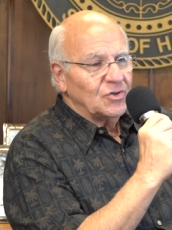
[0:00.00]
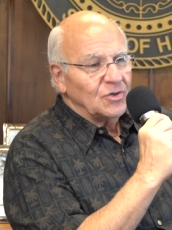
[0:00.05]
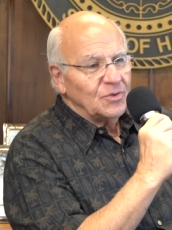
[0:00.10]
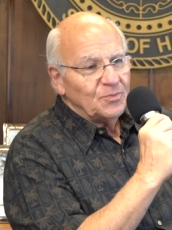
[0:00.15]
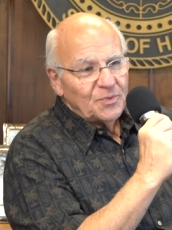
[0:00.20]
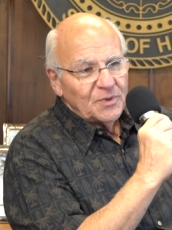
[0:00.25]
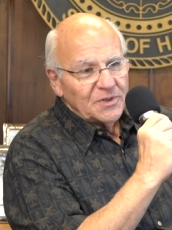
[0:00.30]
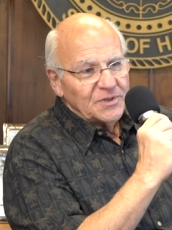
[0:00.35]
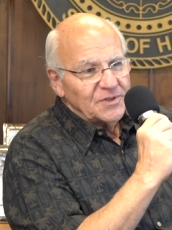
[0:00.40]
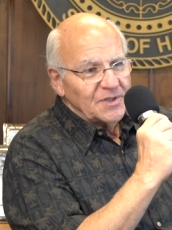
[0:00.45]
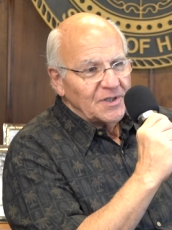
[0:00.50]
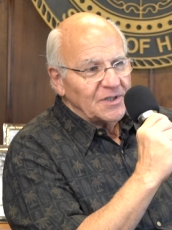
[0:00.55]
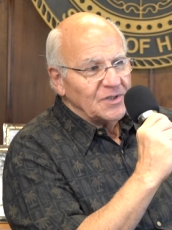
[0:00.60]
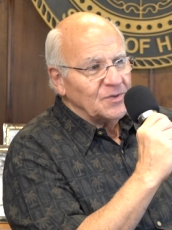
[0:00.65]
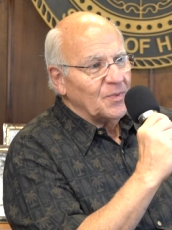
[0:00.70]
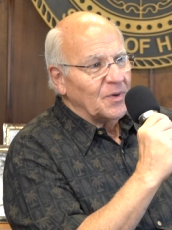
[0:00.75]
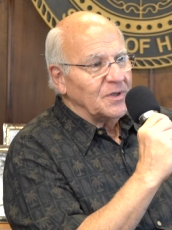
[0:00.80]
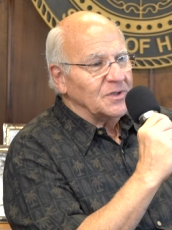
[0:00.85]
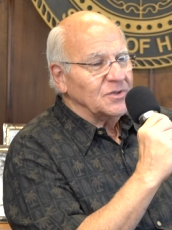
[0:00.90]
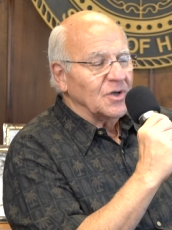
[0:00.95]
good
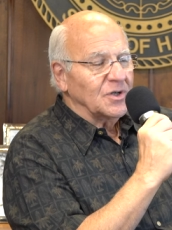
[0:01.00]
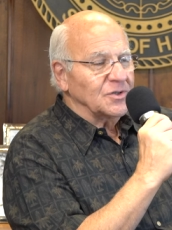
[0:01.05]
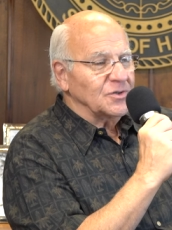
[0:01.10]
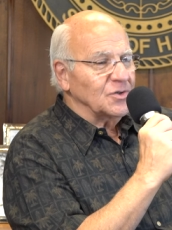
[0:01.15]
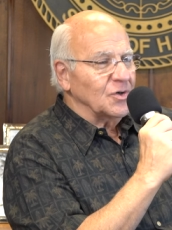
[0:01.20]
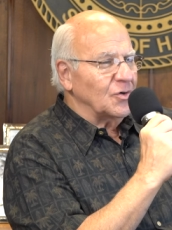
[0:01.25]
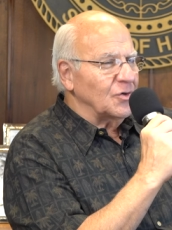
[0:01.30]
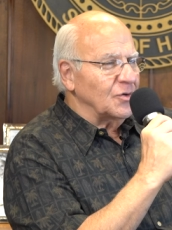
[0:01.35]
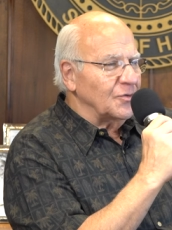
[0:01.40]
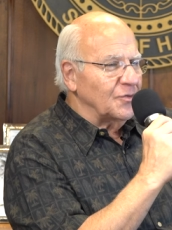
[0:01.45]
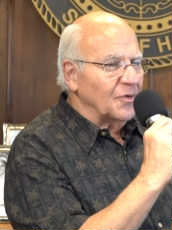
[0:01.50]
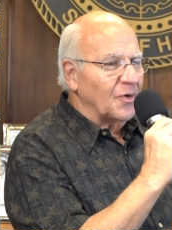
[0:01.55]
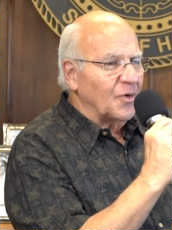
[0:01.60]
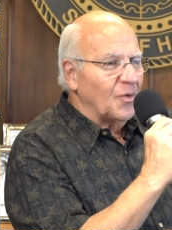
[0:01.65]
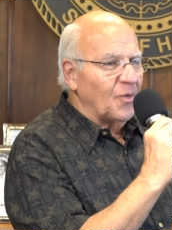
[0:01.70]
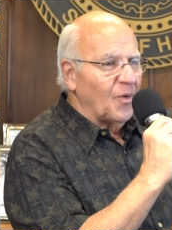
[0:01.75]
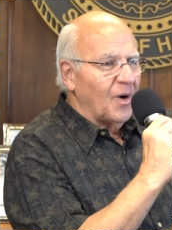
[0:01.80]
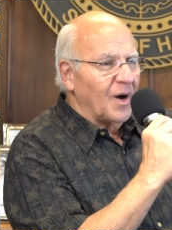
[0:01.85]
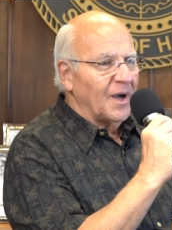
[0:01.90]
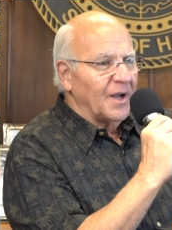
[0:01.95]
business, but it's also good for
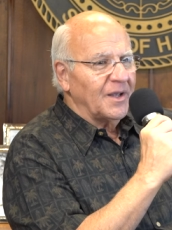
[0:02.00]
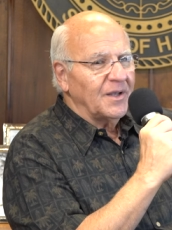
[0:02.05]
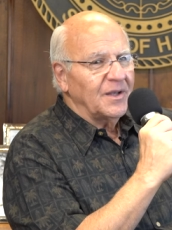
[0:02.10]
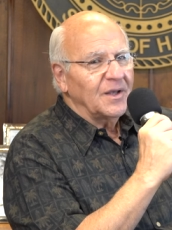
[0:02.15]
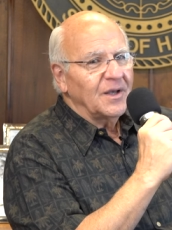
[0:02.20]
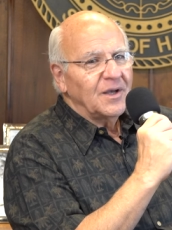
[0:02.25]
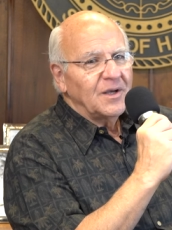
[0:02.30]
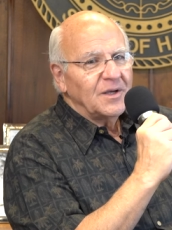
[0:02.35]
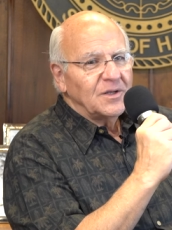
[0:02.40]
Hawaii.